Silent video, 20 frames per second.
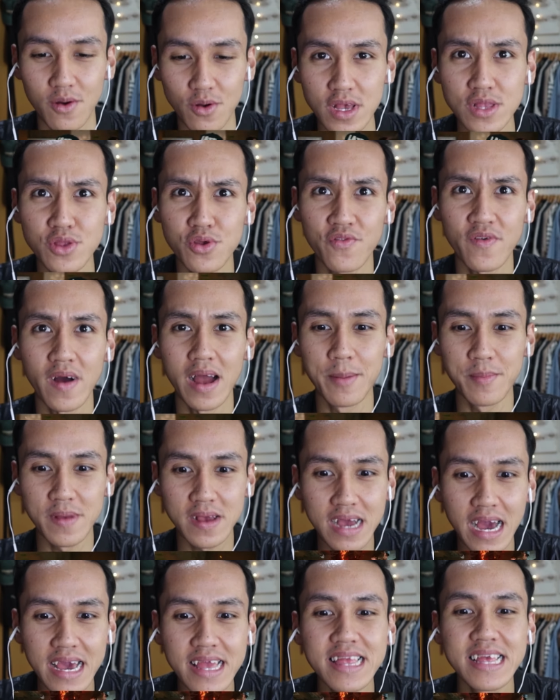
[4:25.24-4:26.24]
okay, so far I'm
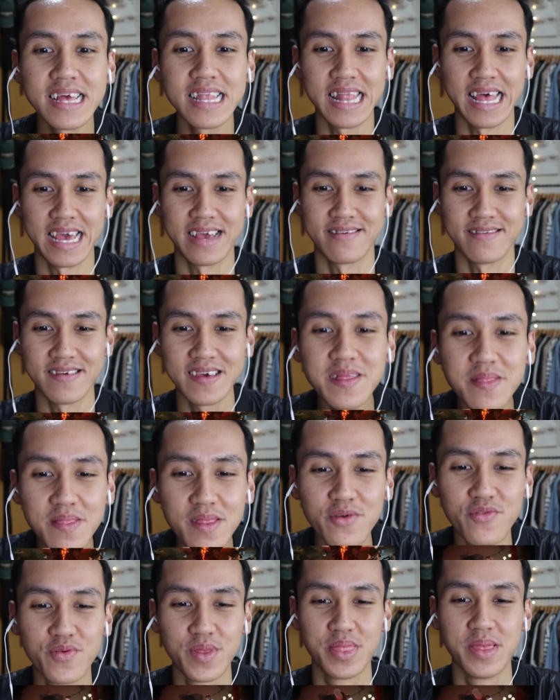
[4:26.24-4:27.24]
kinda like in
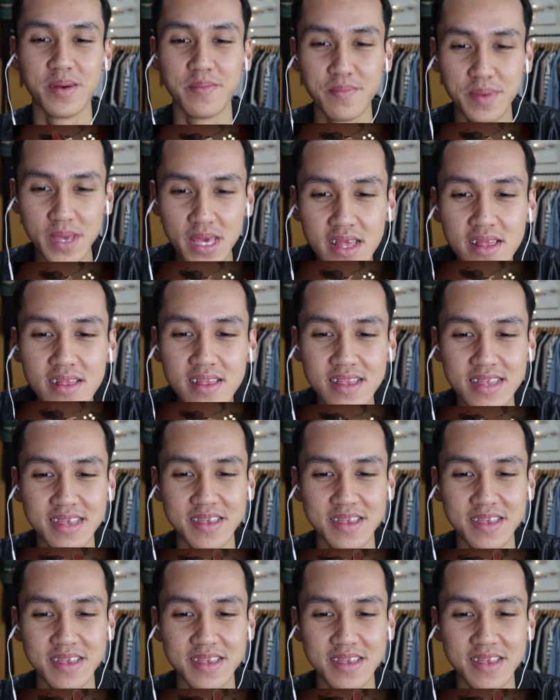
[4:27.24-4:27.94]
love with the beat.